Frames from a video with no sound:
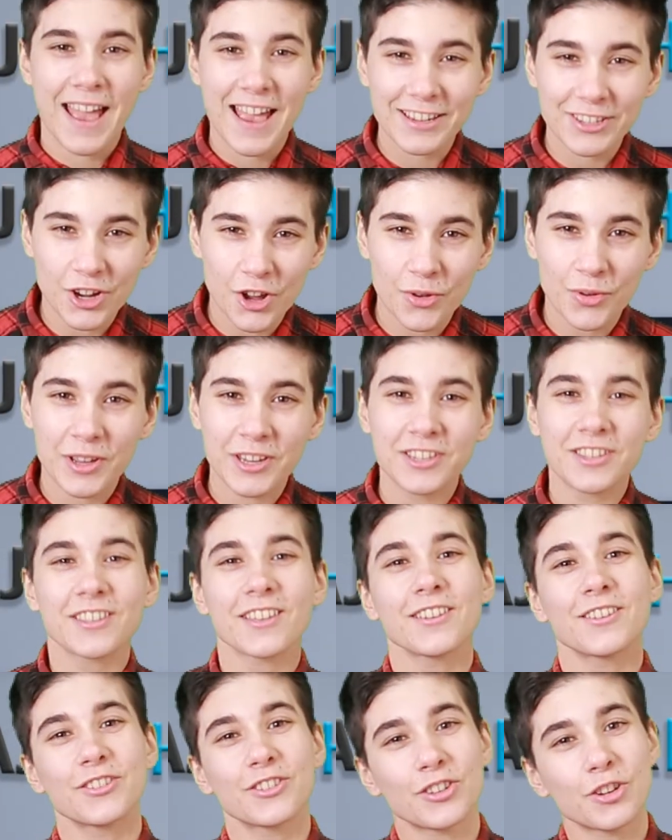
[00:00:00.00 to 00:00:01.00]
As always,
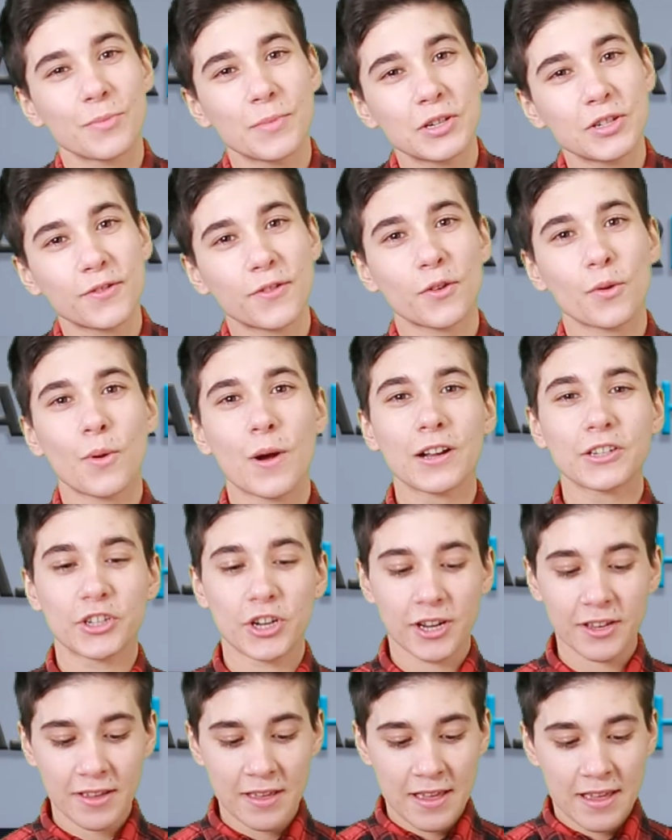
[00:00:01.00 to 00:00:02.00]
thank you so much for
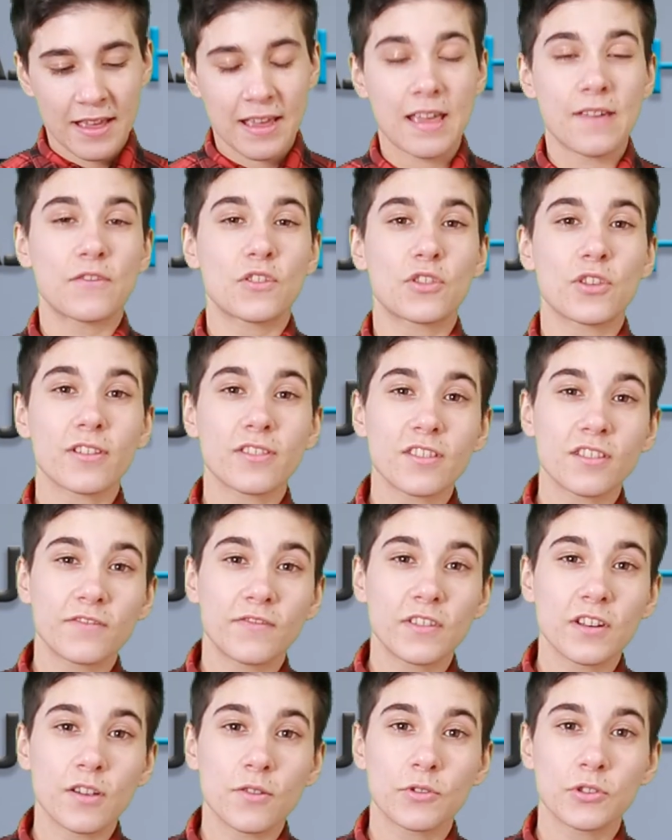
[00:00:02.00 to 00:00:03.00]
watching. If you thought this
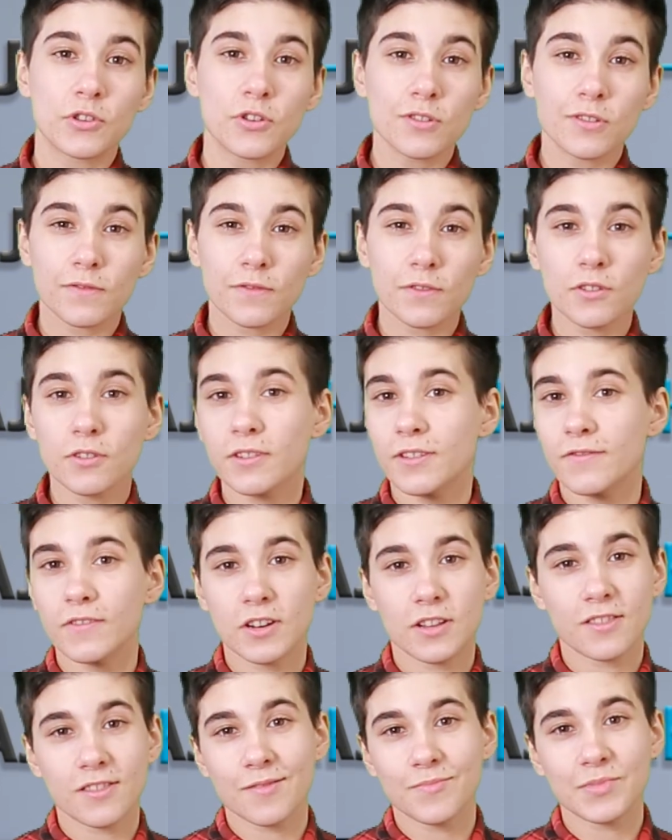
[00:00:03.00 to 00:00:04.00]
video was useful, give
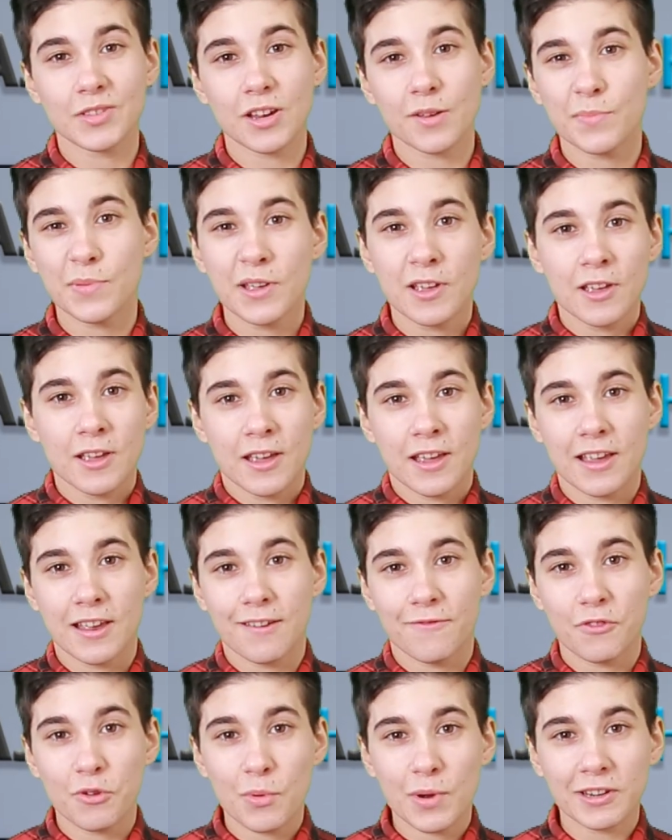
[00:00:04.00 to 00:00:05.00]
it a thumbs up.
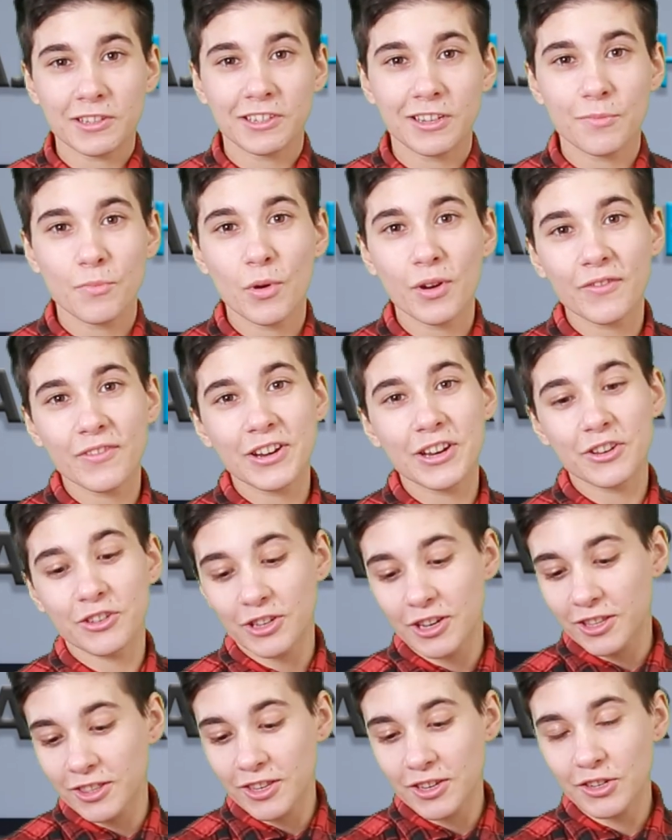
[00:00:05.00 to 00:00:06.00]
And if you want to see more videos
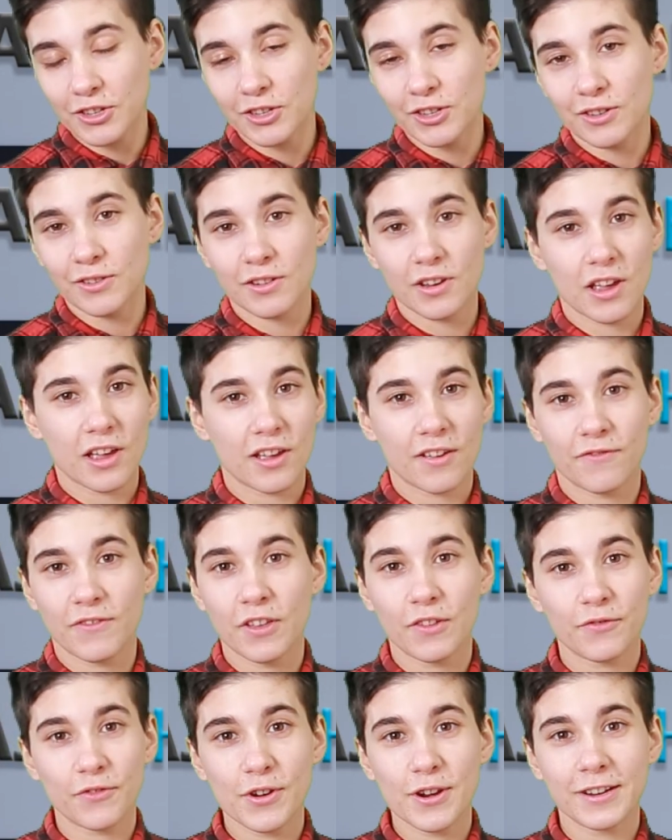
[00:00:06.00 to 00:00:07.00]
like this,
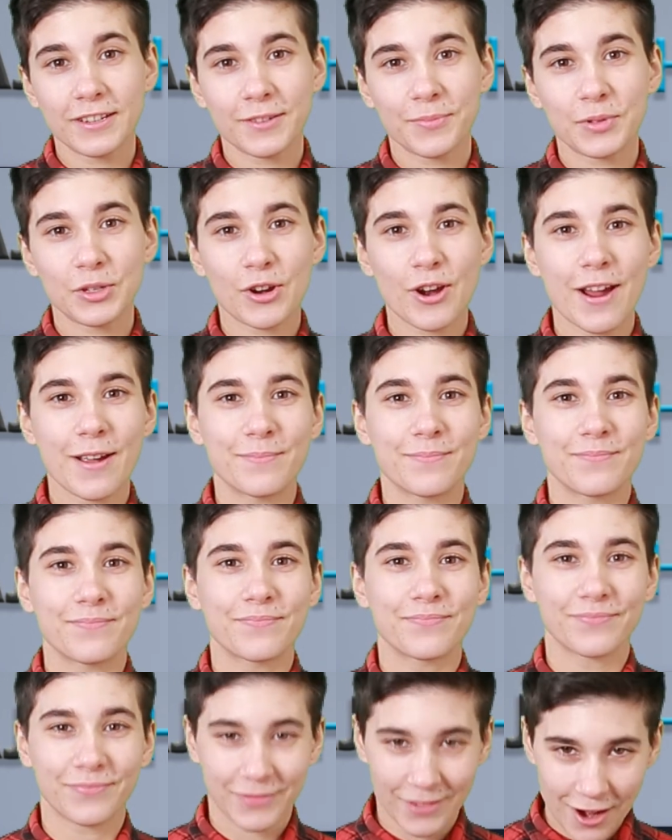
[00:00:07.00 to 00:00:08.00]
feel free to subscribe.
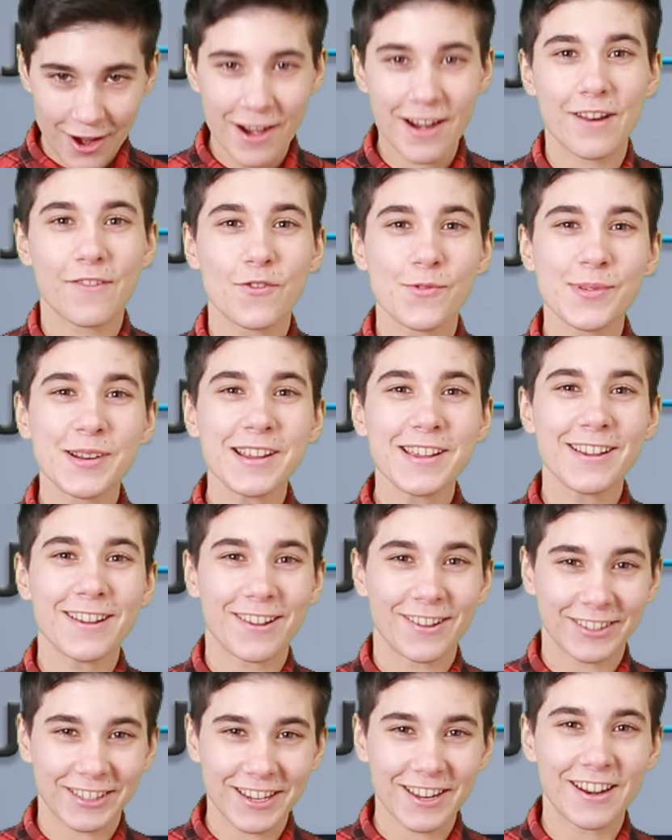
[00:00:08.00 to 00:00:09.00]
All right, everybody,
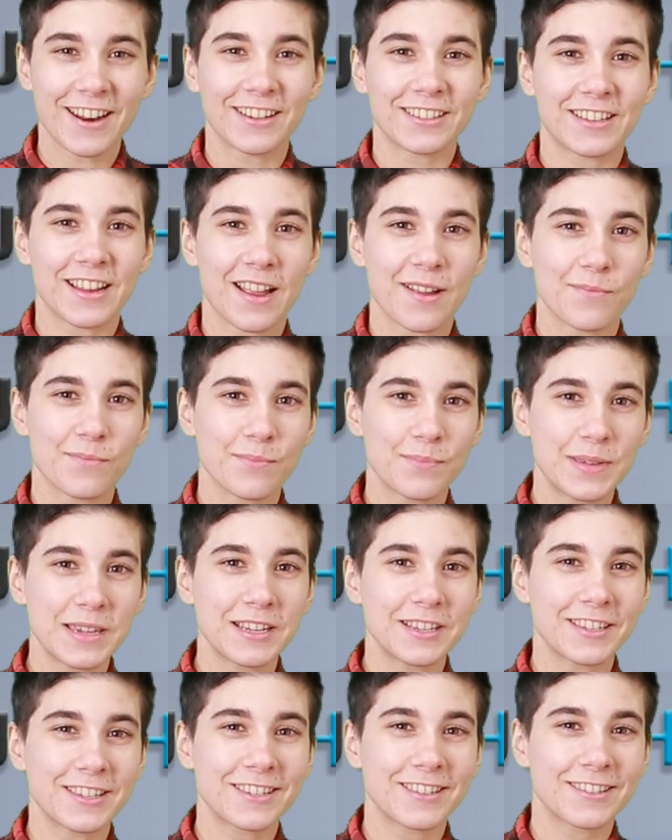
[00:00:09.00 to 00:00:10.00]
I'll see you next time.
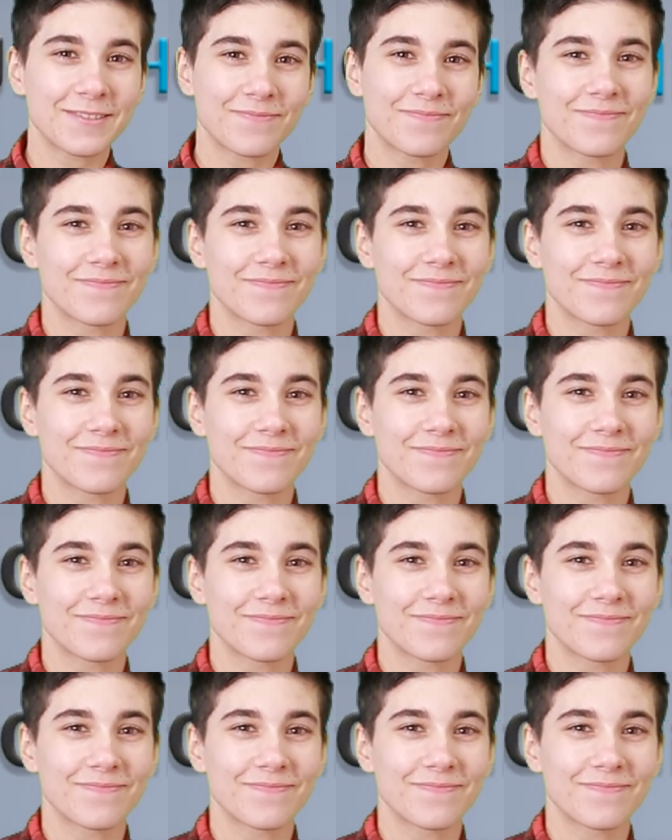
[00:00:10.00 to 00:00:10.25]
Peace.